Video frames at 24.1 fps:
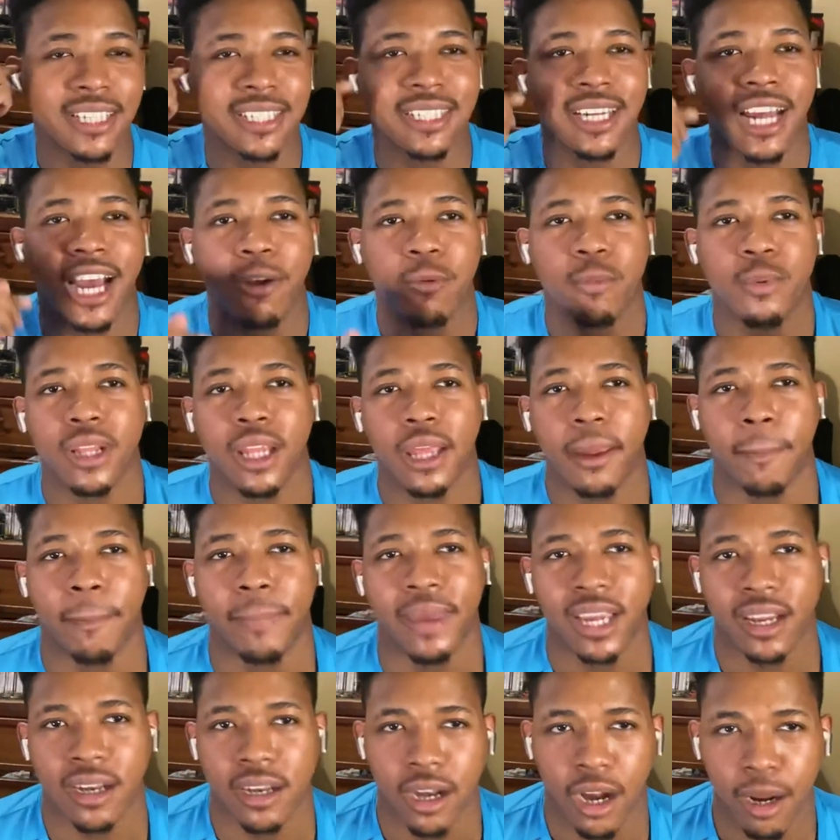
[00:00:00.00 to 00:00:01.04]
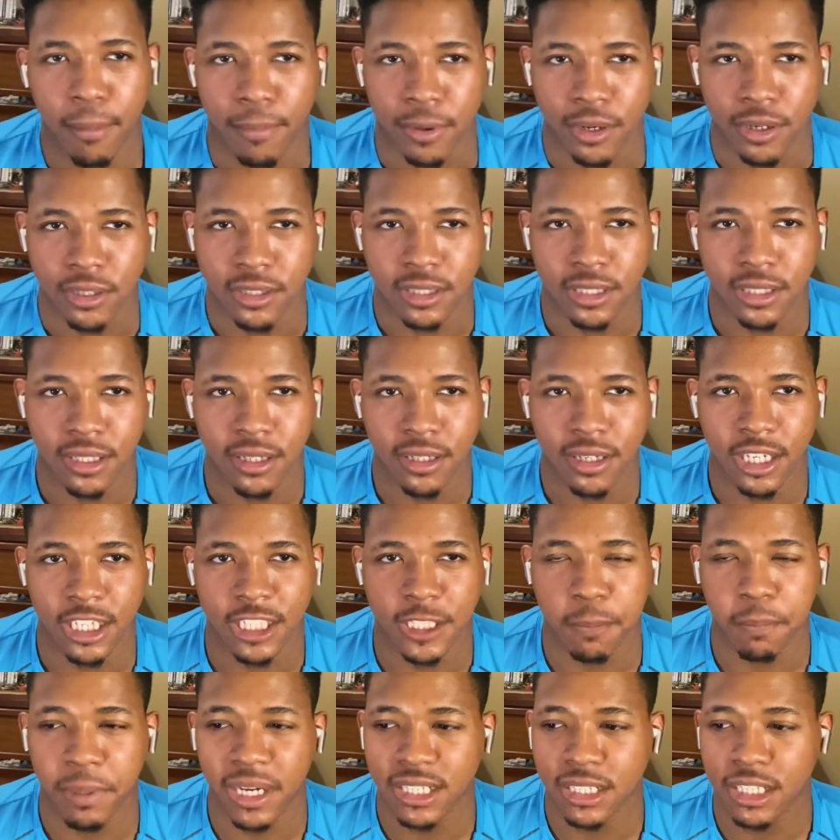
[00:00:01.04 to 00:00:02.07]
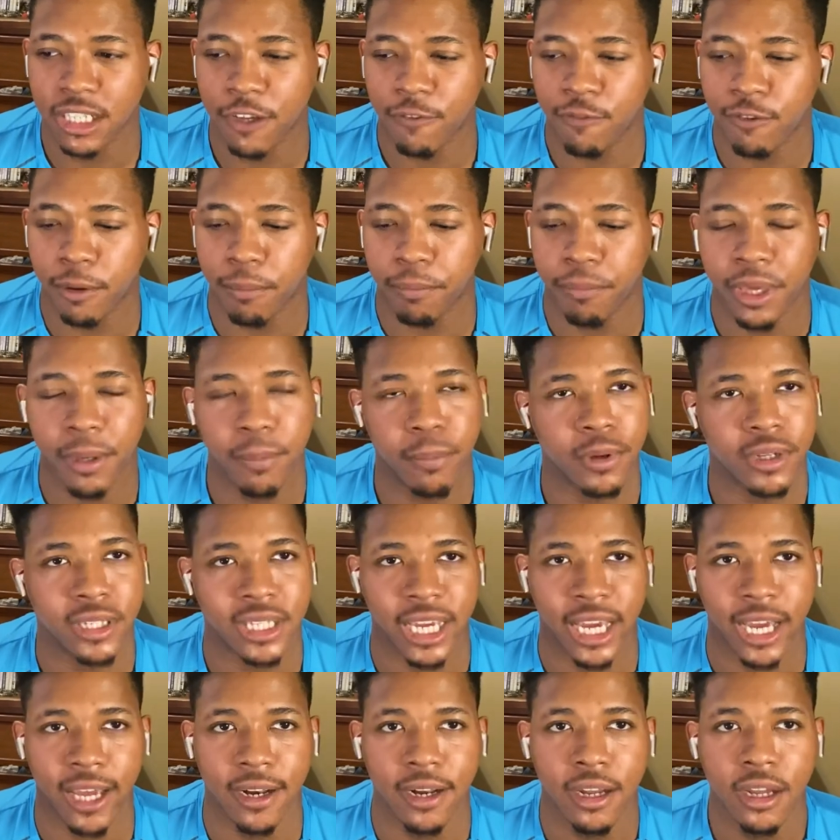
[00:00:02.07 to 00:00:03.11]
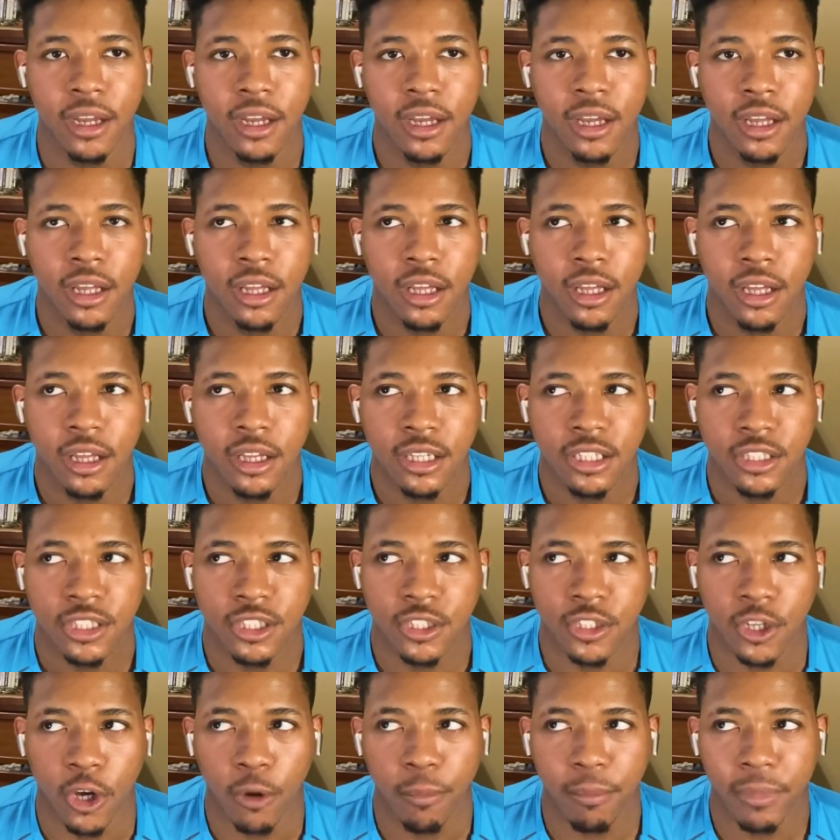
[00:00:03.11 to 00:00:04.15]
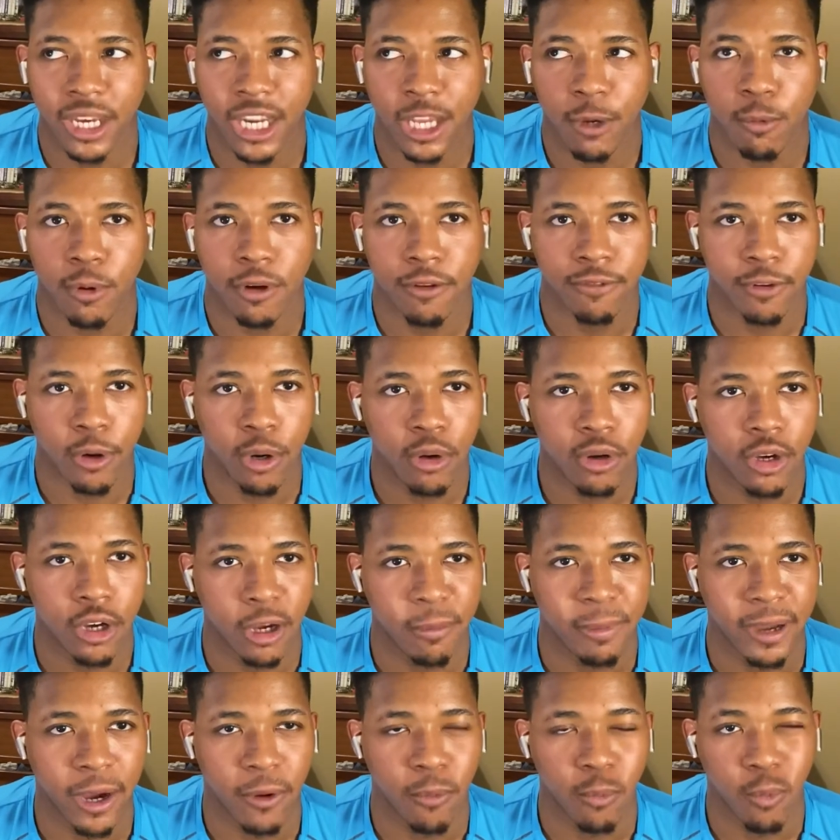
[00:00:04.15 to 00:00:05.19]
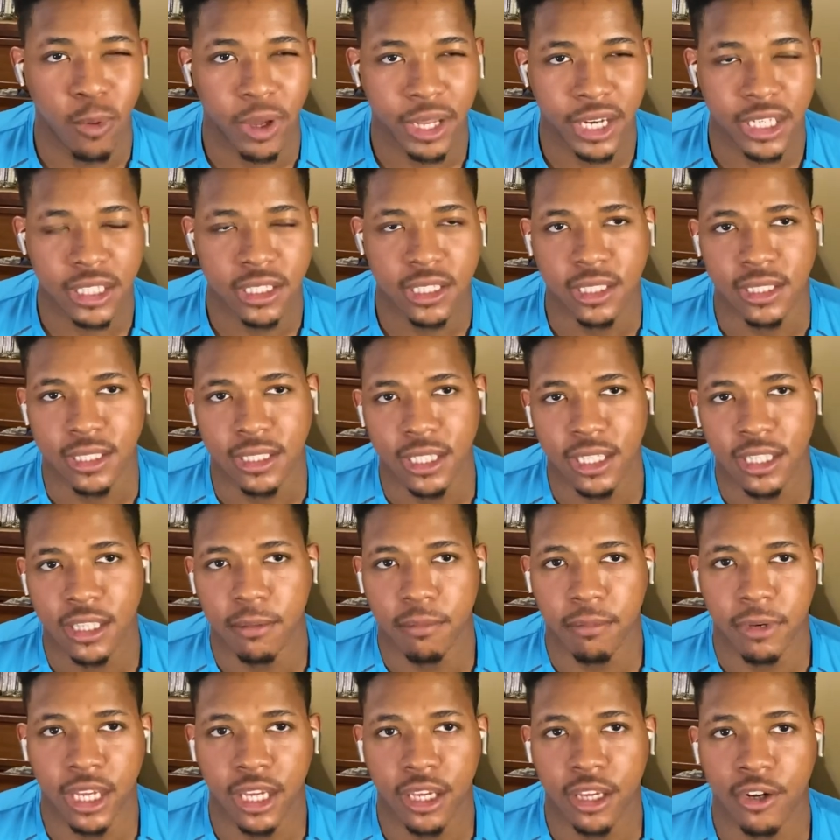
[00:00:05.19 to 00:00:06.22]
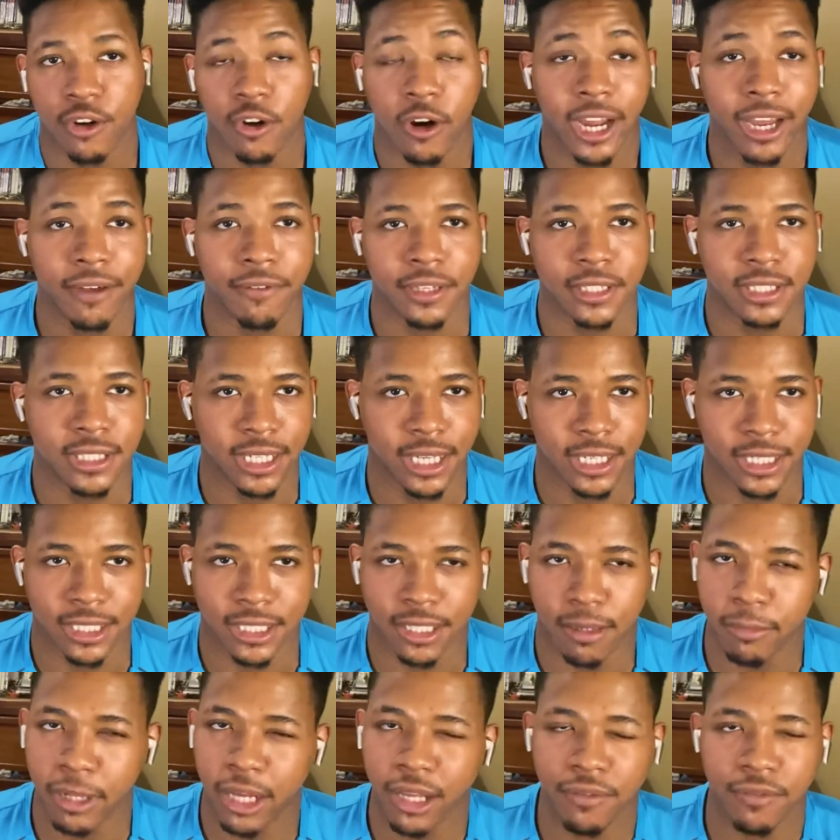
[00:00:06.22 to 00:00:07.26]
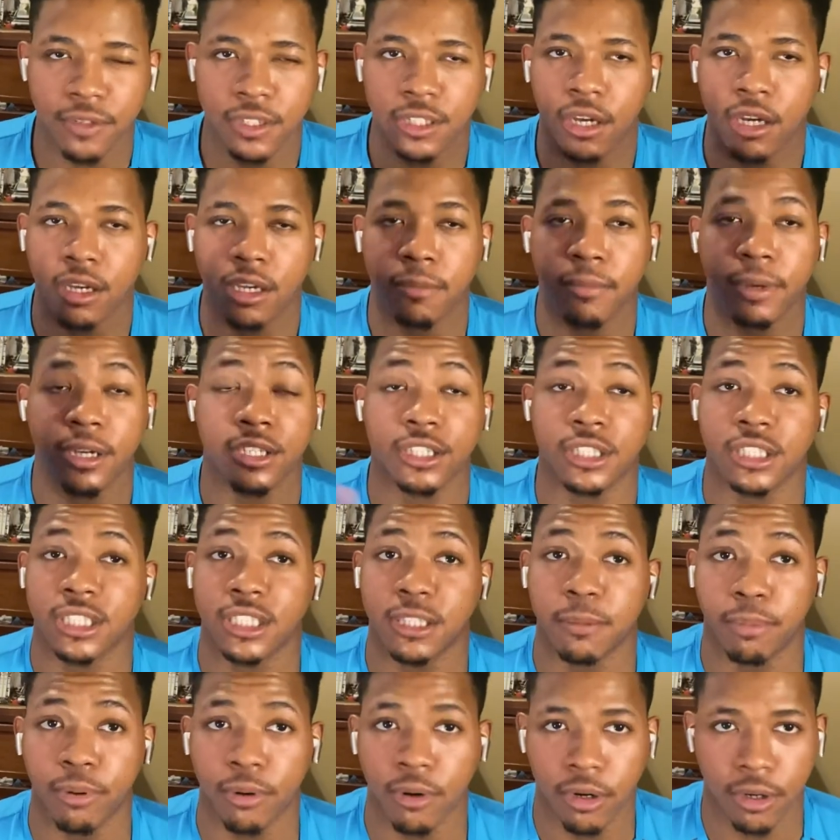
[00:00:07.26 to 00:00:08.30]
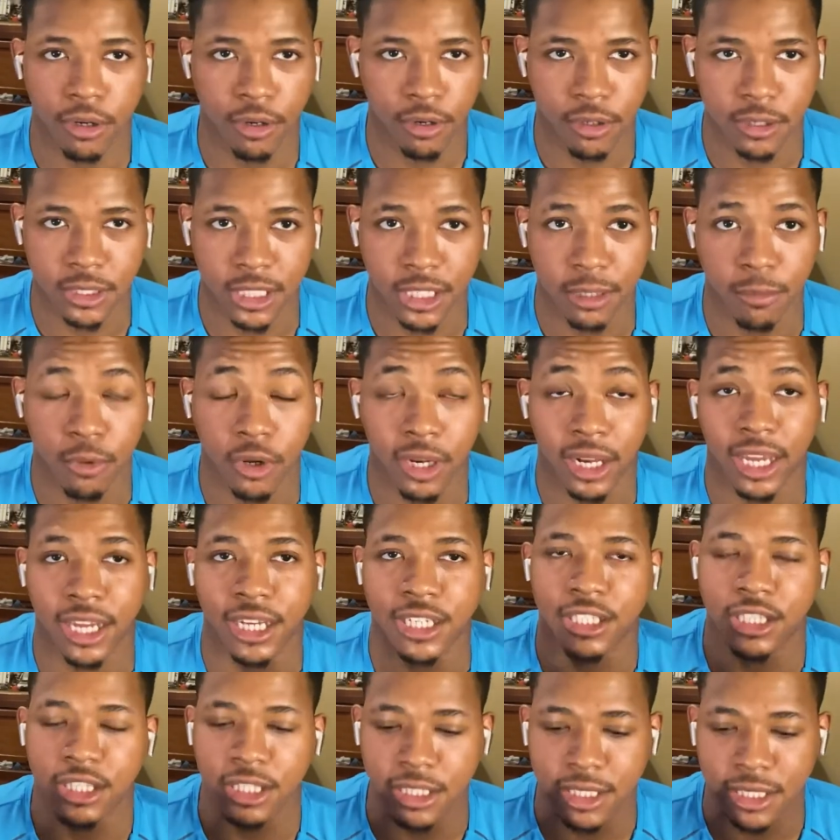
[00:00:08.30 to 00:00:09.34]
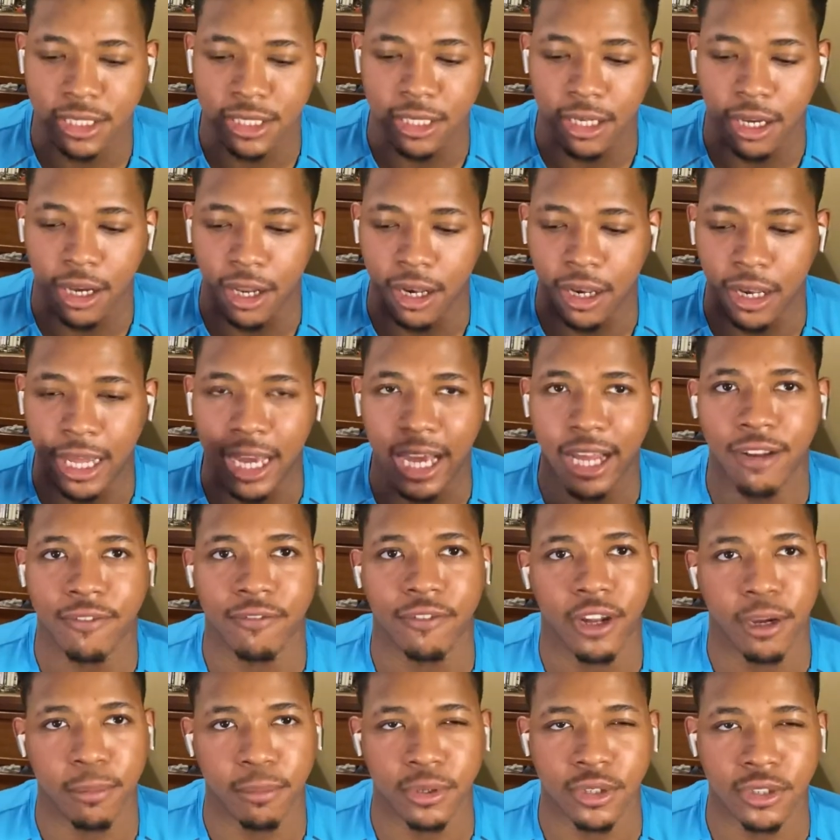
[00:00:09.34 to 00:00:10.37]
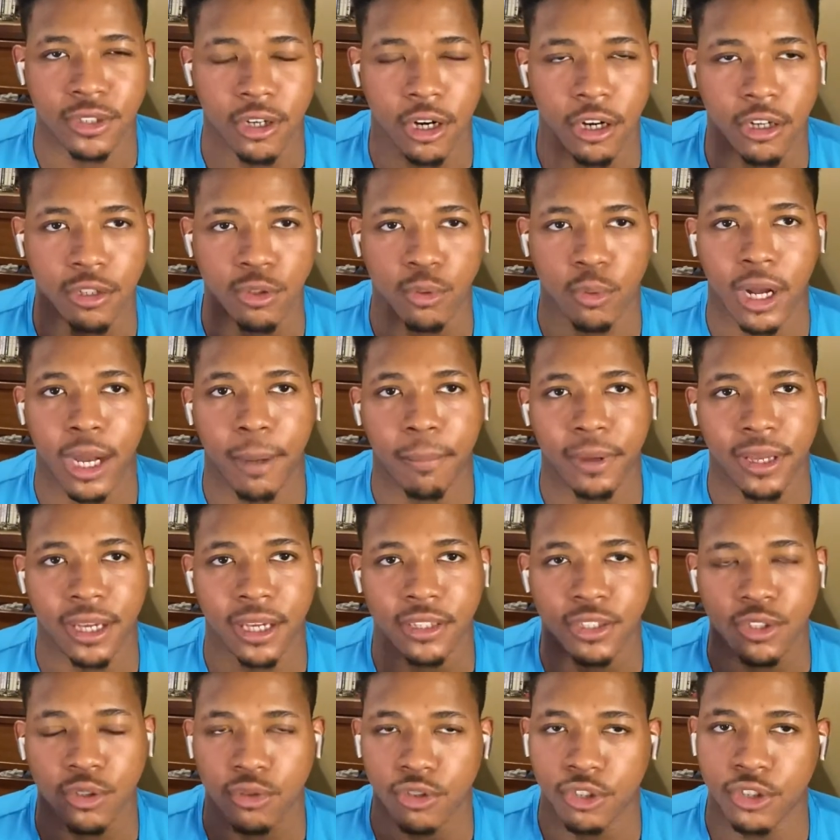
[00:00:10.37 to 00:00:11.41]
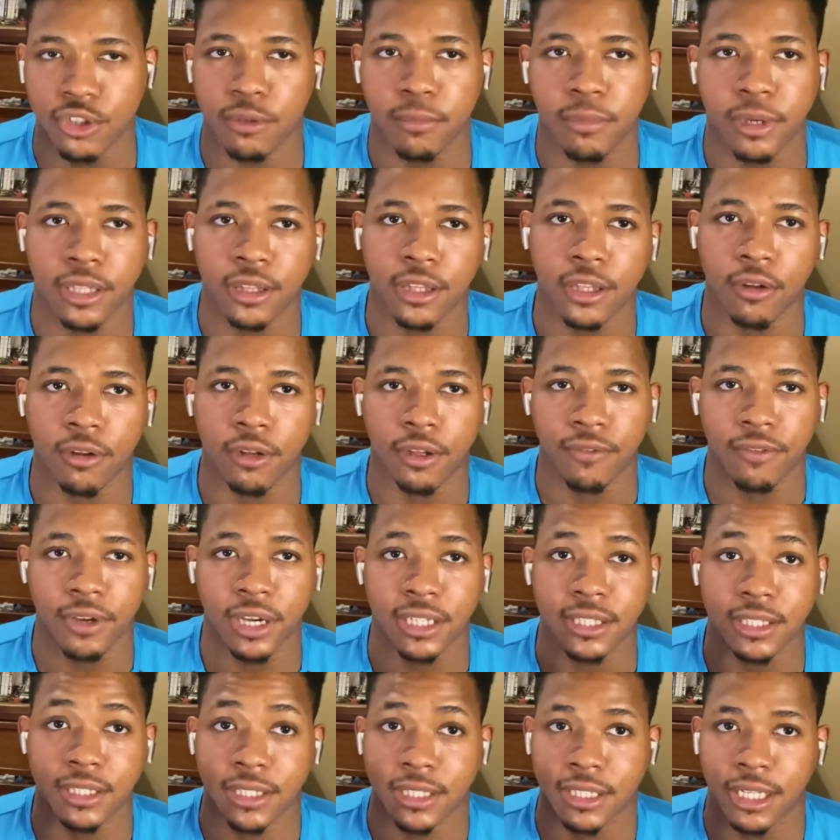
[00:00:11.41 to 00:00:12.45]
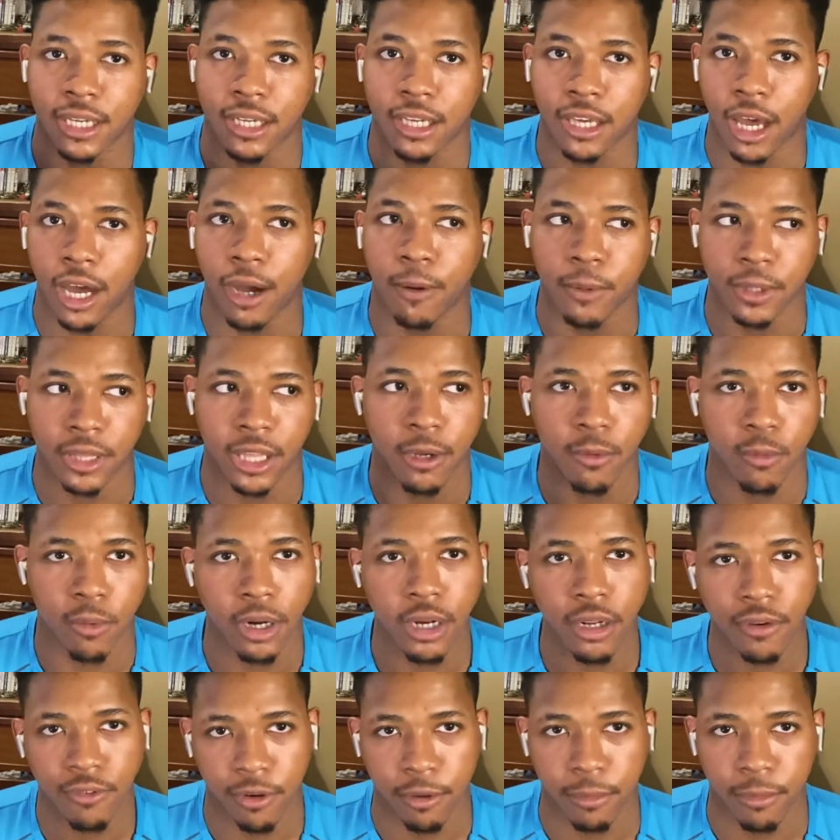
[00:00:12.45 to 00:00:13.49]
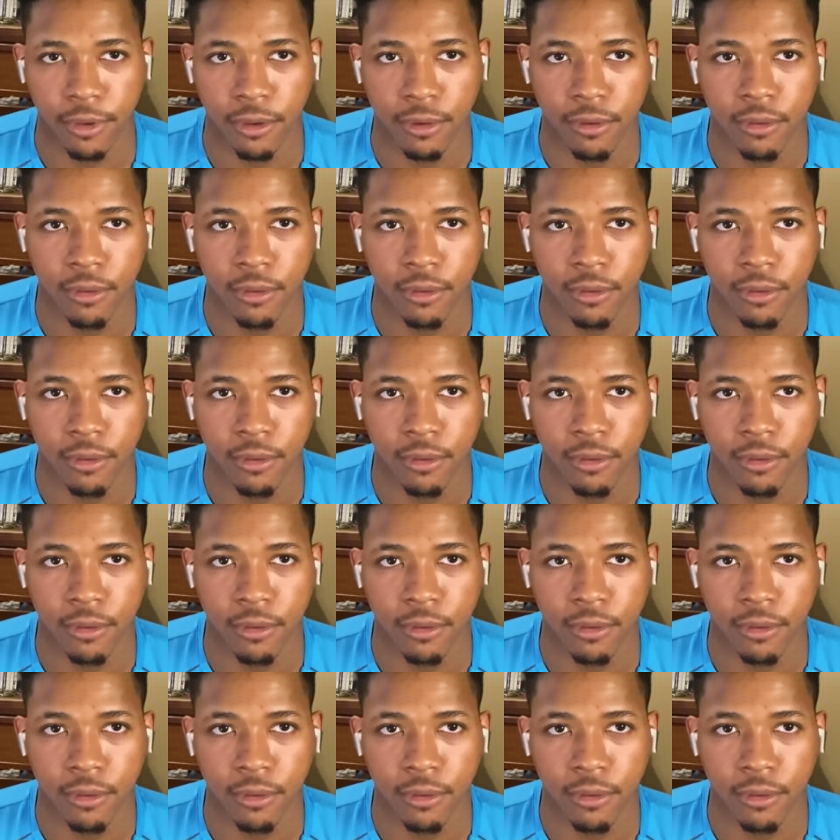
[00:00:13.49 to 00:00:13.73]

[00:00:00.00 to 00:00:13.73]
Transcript: not really big numbers, especially from people that so many were vocal about wanting to see them naked or having sex. And I'm not even talking about just the porn girls anymore. Like, it's just a lot of numbers are dropping as soon as you make the OnlyFans because they got what they wanted from you.